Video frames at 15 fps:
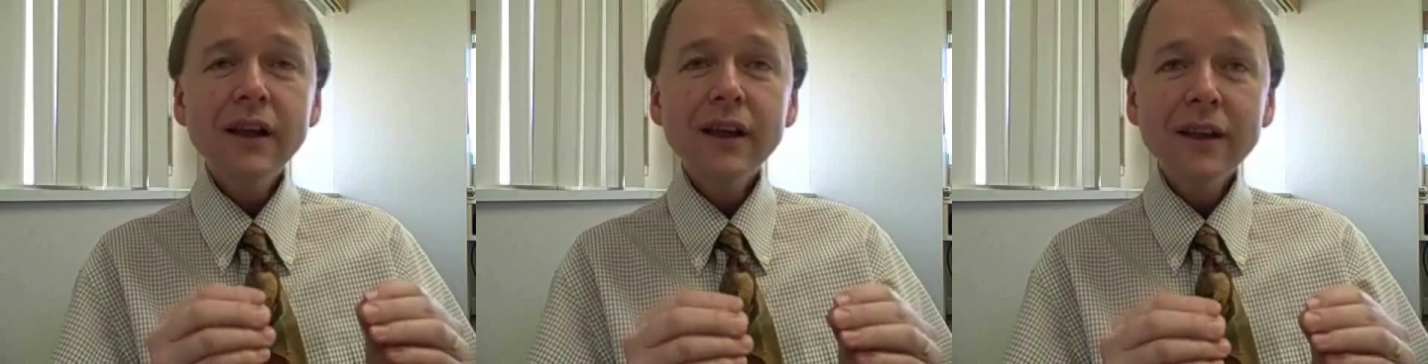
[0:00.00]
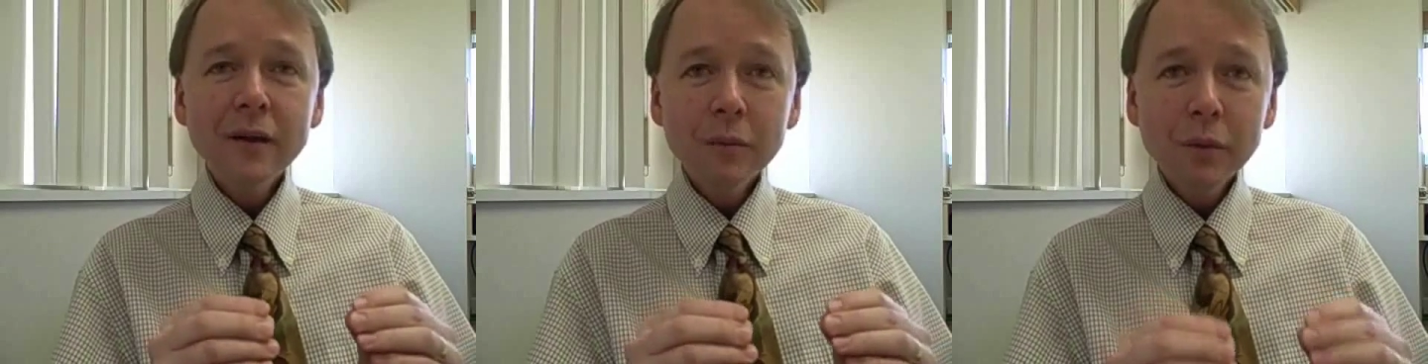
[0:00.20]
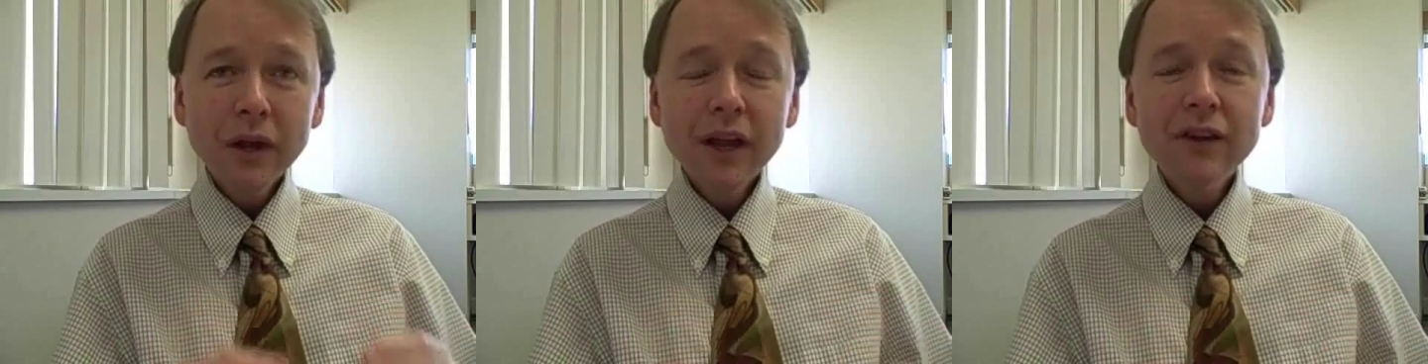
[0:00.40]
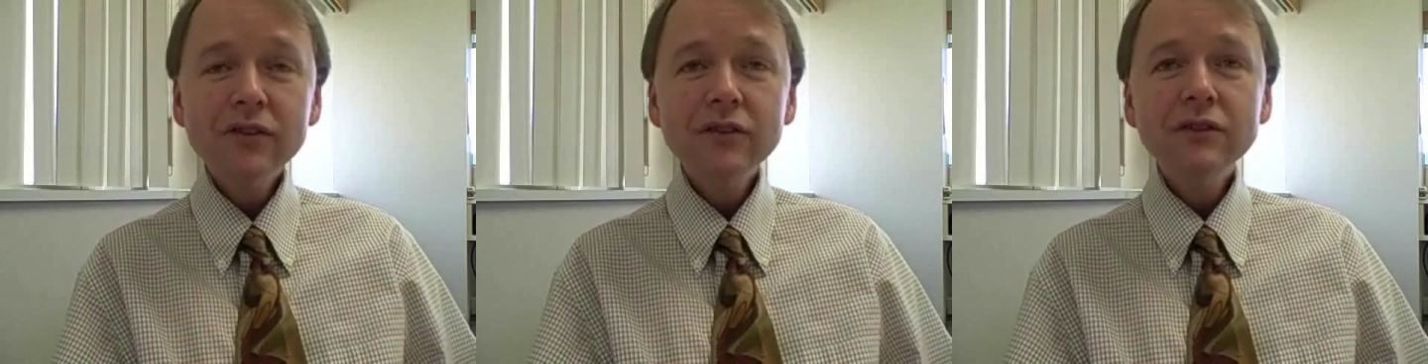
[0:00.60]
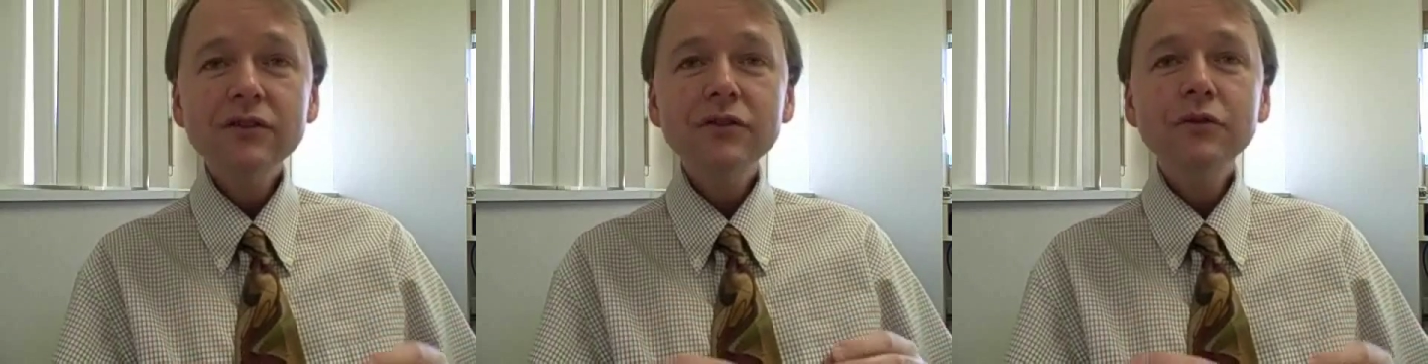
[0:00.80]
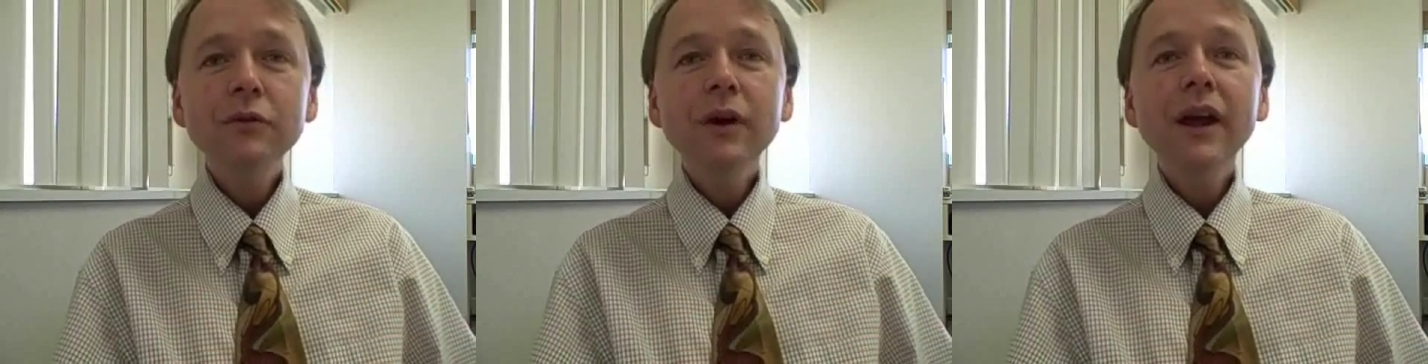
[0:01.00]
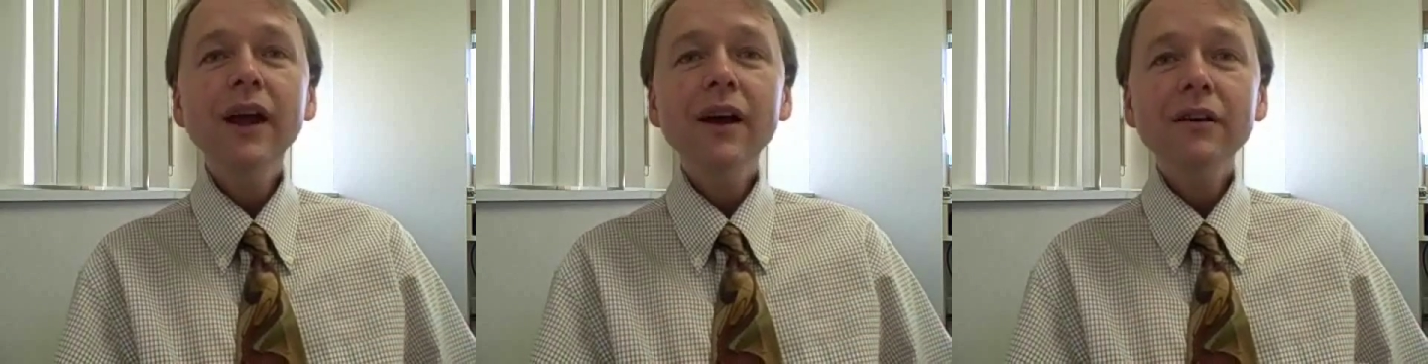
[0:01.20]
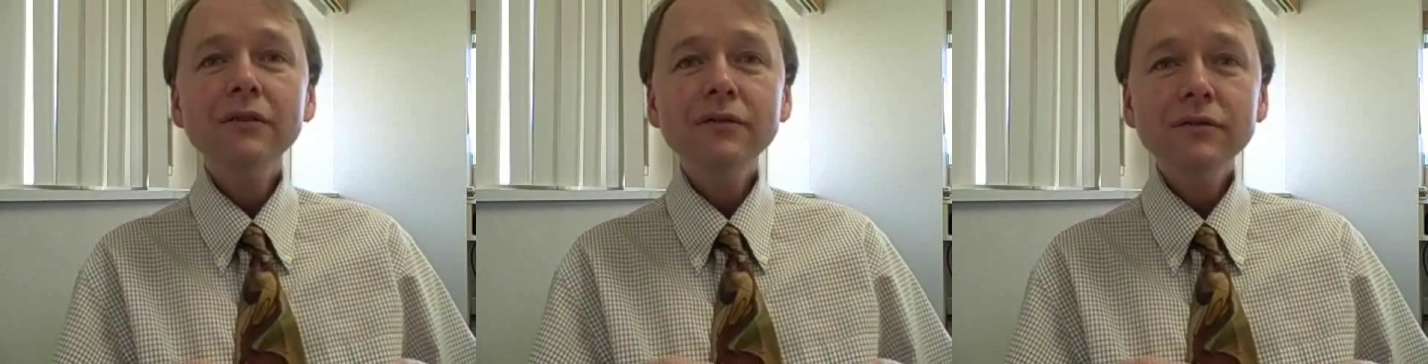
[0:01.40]
in patients who
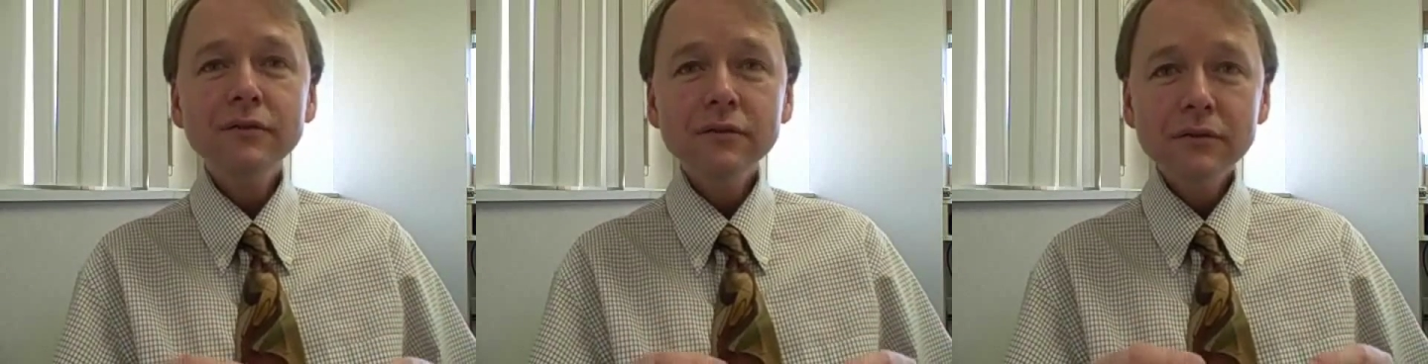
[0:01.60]
have